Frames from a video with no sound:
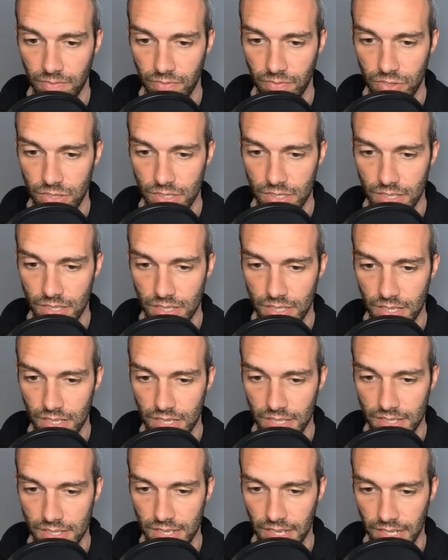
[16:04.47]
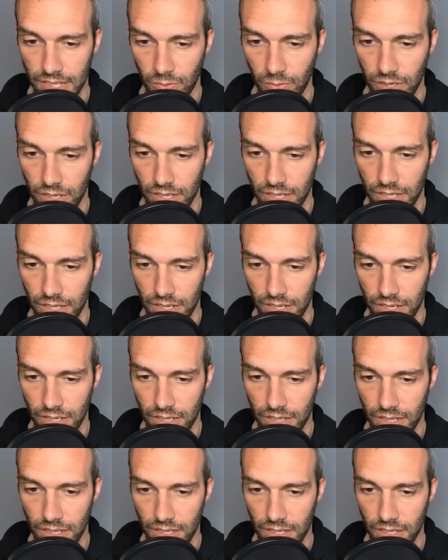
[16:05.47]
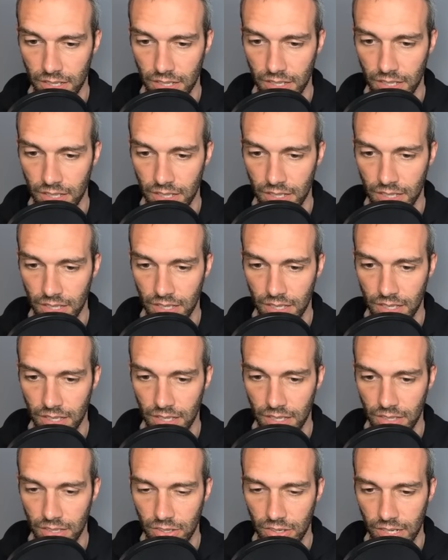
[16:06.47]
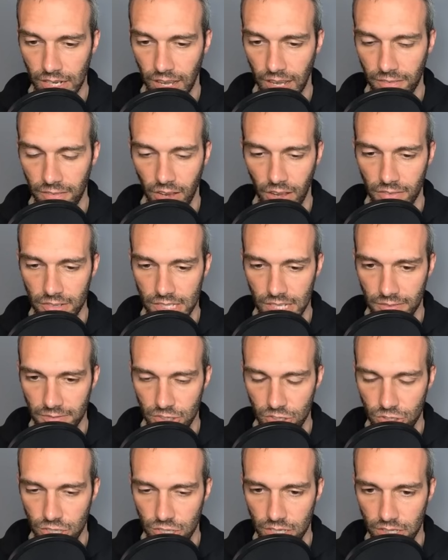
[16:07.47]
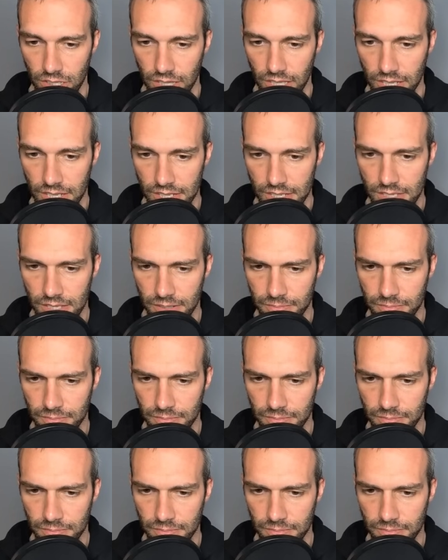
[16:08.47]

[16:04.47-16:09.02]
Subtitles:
Just to see the second one here, you're gonna obviously have to shield this.